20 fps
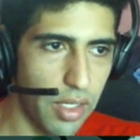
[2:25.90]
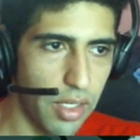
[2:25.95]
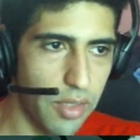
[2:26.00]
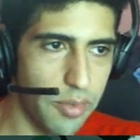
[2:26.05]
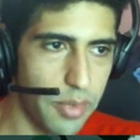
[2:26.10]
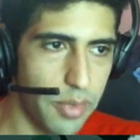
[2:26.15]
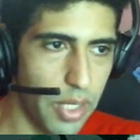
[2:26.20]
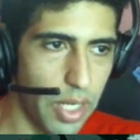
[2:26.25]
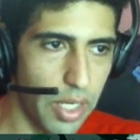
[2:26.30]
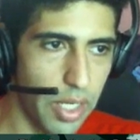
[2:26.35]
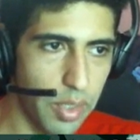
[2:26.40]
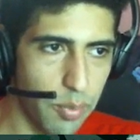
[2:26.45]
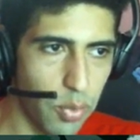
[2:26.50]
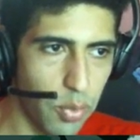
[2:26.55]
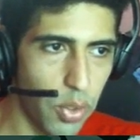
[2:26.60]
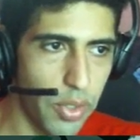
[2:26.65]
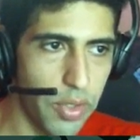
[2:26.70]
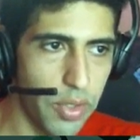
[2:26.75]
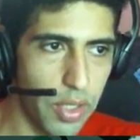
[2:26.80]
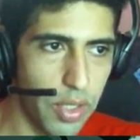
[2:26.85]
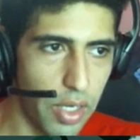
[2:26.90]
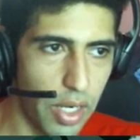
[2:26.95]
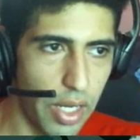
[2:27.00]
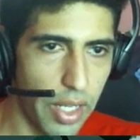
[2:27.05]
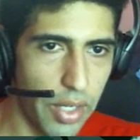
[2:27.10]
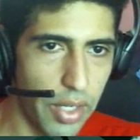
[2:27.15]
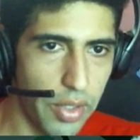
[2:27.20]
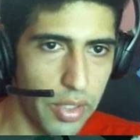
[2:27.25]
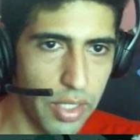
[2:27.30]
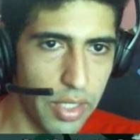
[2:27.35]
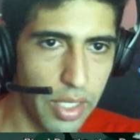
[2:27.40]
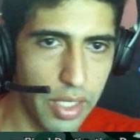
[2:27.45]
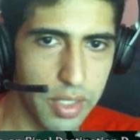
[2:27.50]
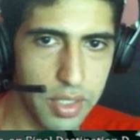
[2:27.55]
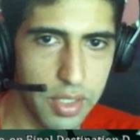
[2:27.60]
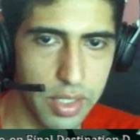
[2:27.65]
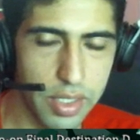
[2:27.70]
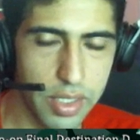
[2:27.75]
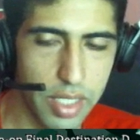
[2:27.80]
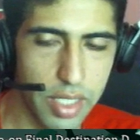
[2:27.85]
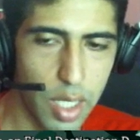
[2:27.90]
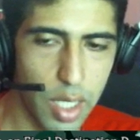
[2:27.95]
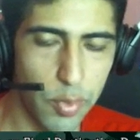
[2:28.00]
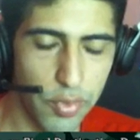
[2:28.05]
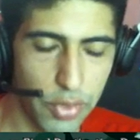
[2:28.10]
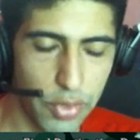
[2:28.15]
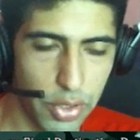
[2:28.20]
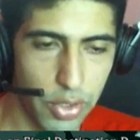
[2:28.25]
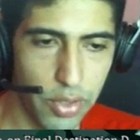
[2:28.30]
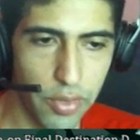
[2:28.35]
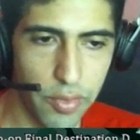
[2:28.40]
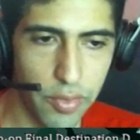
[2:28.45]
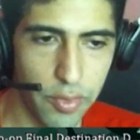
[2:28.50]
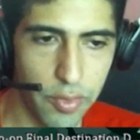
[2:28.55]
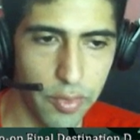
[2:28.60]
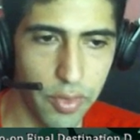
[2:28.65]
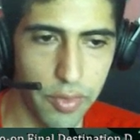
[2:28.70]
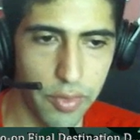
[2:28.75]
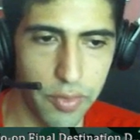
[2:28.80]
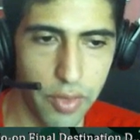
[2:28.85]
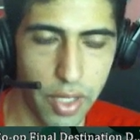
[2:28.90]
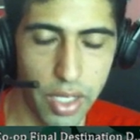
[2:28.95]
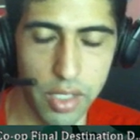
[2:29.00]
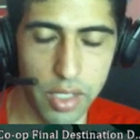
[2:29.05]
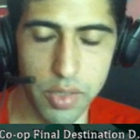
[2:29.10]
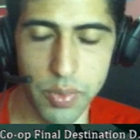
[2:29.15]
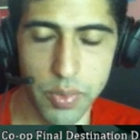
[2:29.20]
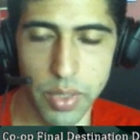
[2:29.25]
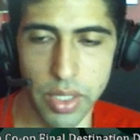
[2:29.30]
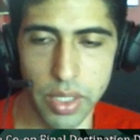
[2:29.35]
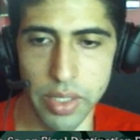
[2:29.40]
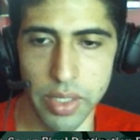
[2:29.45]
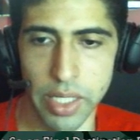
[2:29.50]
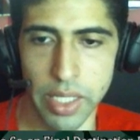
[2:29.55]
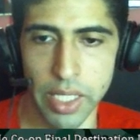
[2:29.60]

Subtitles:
Yak pointed it out, and he has an example video of that as well,